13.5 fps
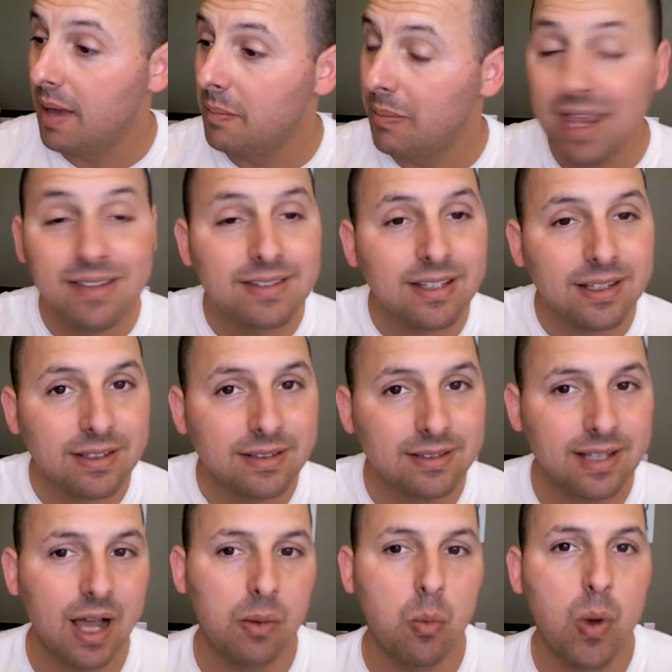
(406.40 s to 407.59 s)
Basically, the
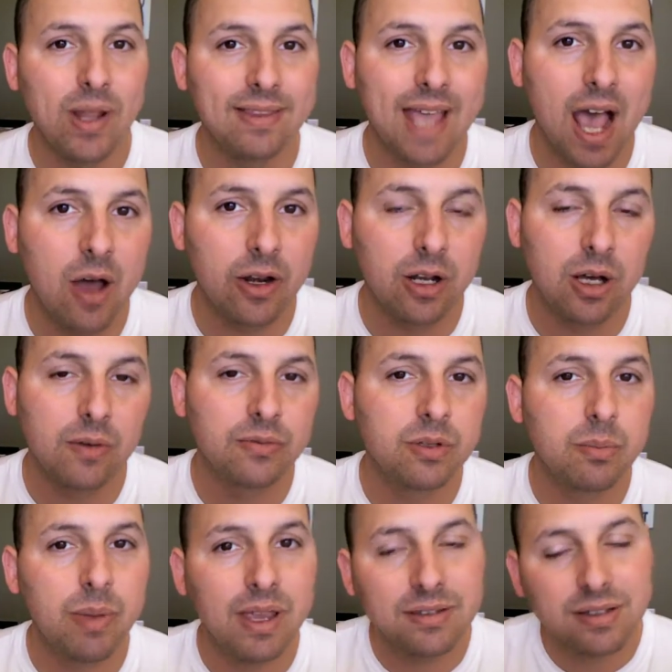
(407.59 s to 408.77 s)
stock went down enough to
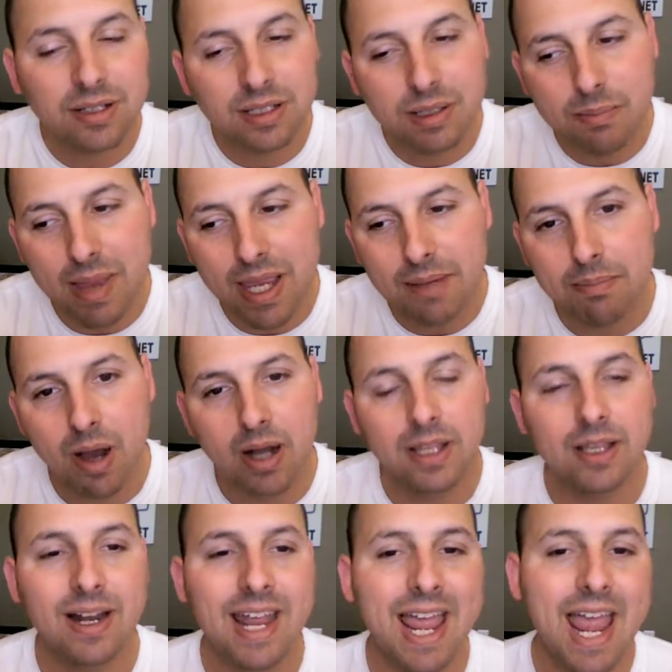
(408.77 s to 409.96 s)
basically make money
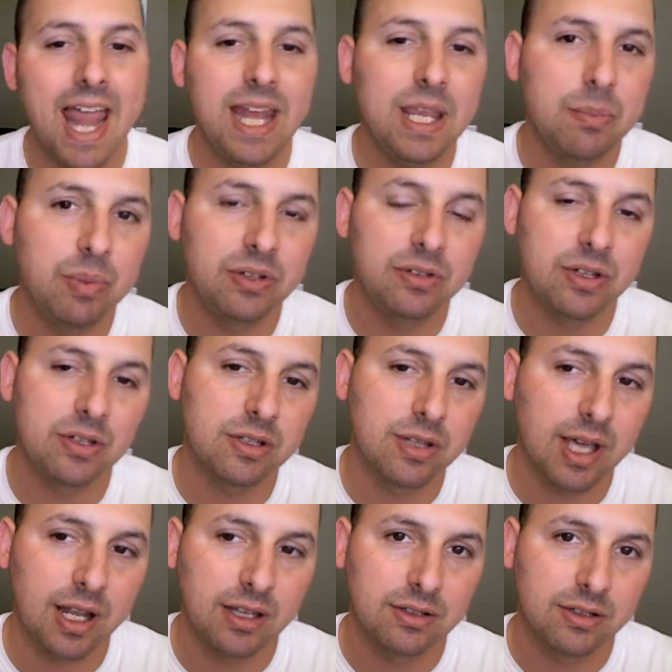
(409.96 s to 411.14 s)
on any position
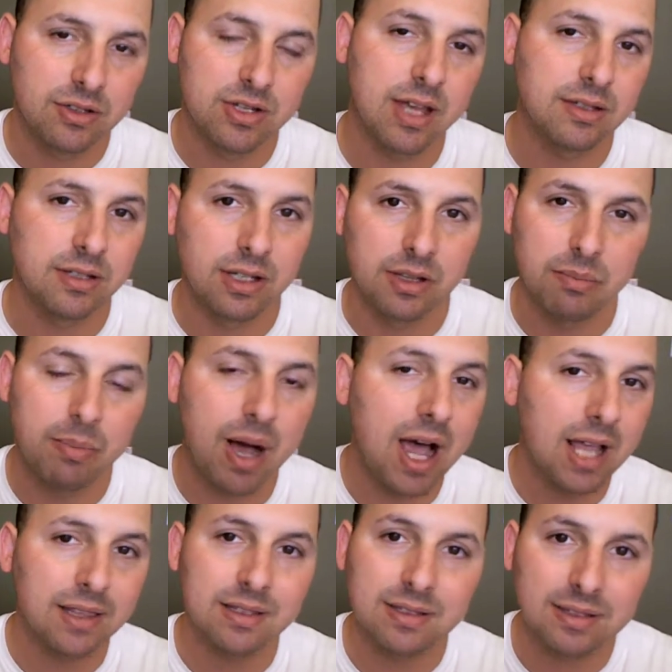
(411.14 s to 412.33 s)
that I suggested. Either
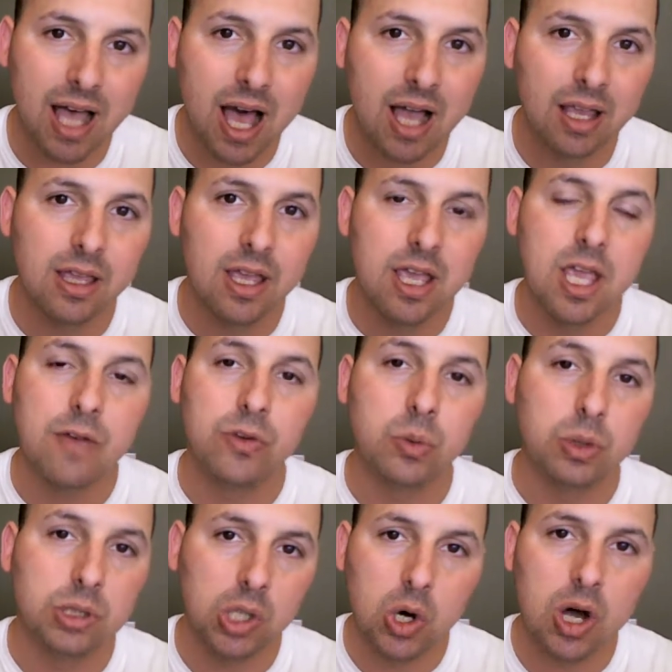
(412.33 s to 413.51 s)
buying the stock, if you
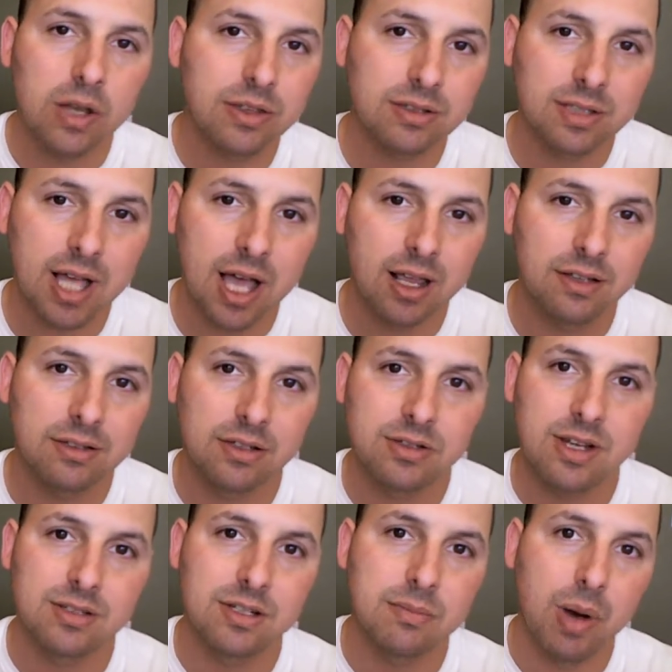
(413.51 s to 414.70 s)
were long the stock, I
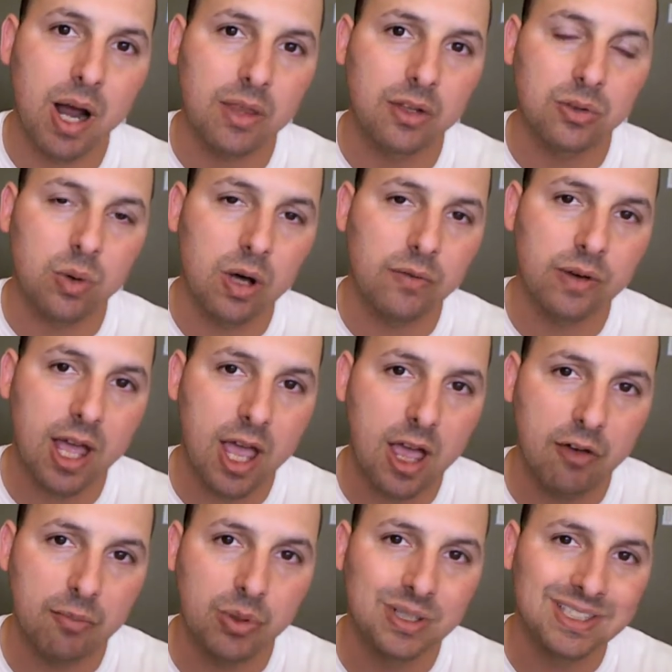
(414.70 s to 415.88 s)
suggested buying the 12 and a
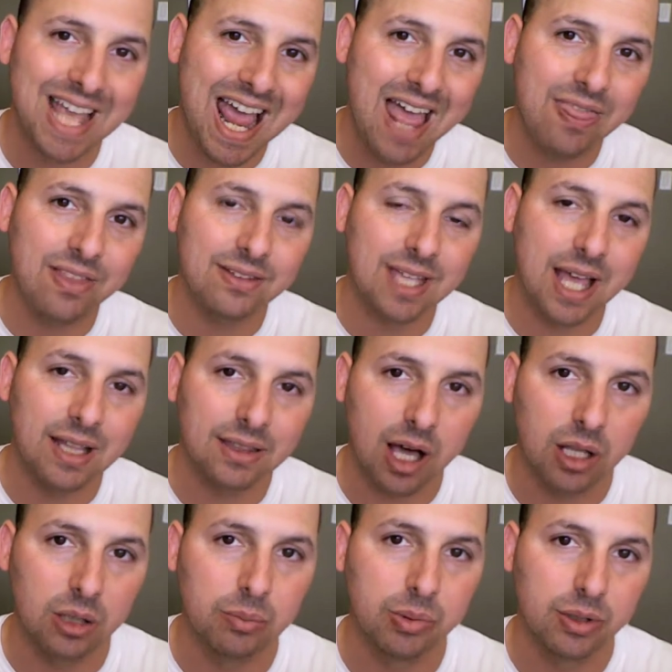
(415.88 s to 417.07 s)
half puts and the
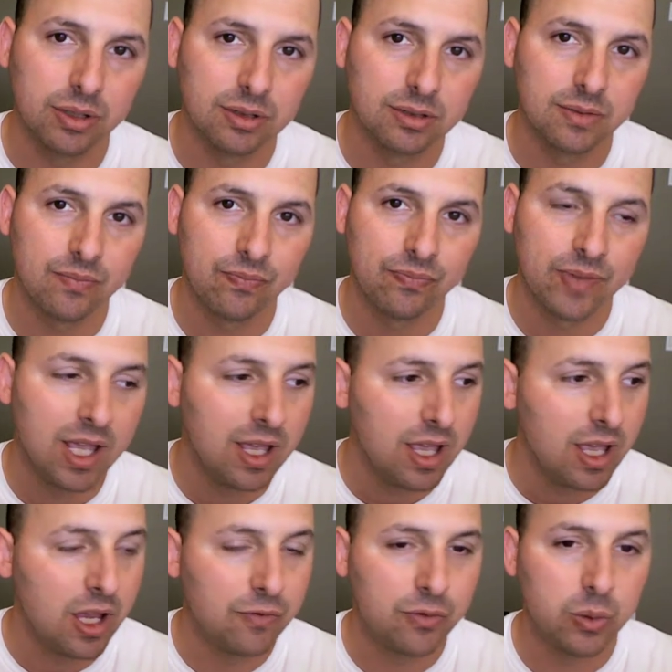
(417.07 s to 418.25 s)
$10 puts.
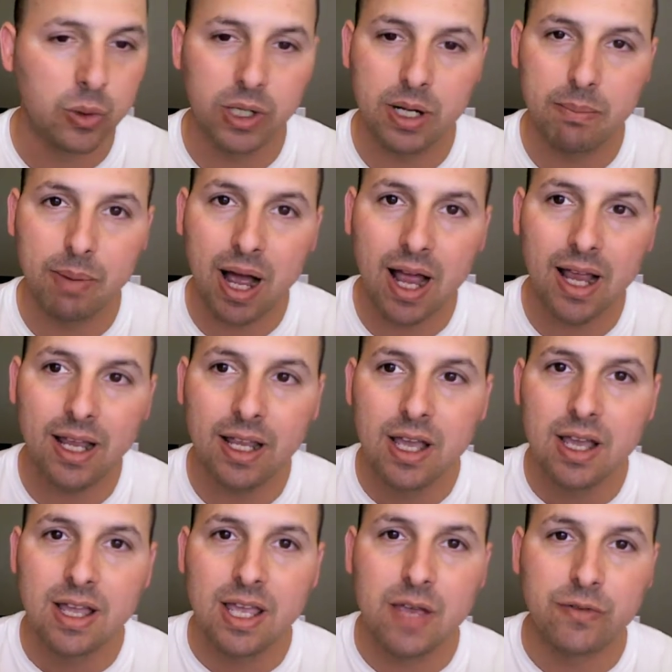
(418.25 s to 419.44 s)
If you were going to buy,
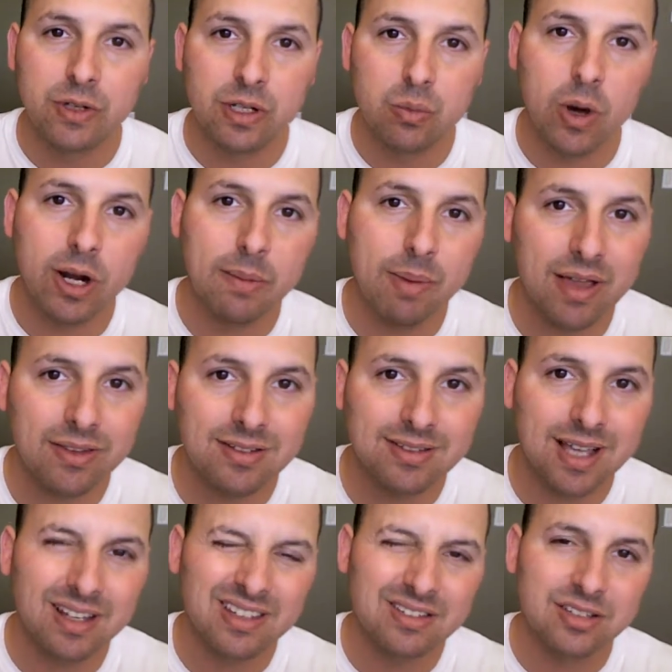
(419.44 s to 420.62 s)
if you didn't want to buy the
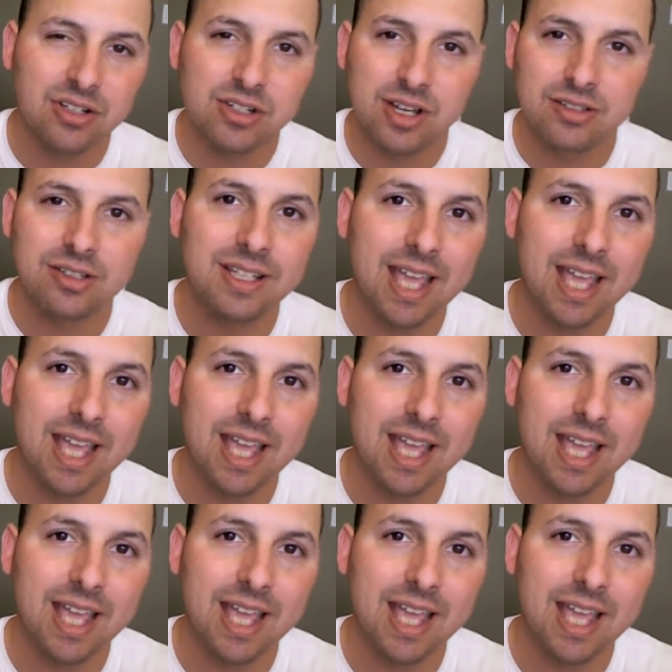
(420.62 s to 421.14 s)
stock, I suggested